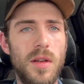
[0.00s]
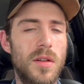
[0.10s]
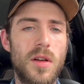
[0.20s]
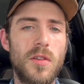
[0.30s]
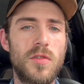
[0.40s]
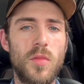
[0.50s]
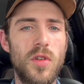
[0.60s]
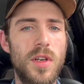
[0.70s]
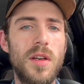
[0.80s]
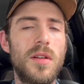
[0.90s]
The customer
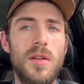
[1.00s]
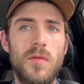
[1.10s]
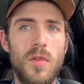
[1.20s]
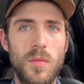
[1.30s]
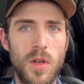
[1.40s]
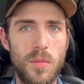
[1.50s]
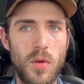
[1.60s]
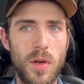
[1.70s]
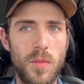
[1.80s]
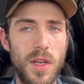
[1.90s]
didn't confirm the
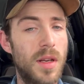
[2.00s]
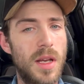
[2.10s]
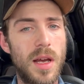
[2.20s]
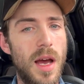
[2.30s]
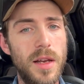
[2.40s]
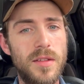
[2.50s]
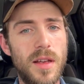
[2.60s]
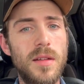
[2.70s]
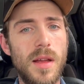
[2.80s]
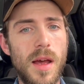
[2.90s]
appointment. I
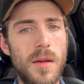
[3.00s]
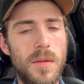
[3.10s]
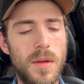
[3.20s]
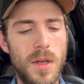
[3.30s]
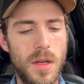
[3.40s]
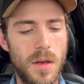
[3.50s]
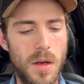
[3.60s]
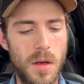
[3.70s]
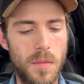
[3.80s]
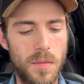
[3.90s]
said that.
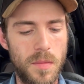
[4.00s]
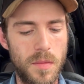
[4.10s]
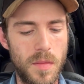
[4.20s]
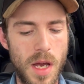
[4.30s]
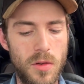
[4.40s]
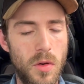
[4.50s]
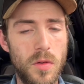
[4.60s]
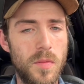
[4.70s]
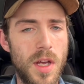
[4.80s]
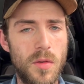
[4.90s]
I told
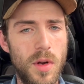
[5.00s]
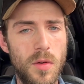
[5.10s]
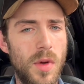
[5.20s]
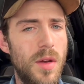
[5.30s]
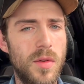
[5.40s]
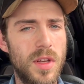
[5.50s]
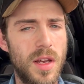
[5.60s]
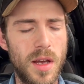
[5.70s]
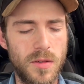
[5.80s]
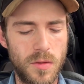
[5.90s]
them that right away when they
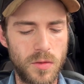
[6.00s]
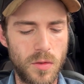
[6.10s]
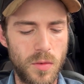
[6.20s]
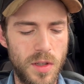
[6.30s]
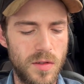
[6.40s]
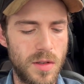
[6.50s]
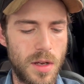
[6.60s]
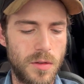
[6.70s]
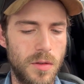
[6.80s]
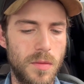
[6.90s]
asked. There's no reason
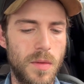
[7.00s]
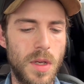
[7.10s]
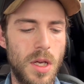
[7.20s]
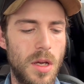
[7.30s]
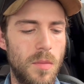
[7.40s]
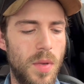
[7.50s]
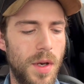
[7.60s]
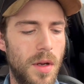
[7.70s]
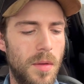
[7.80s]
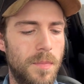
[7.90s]
not to.
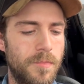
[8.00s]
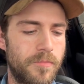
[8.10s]
But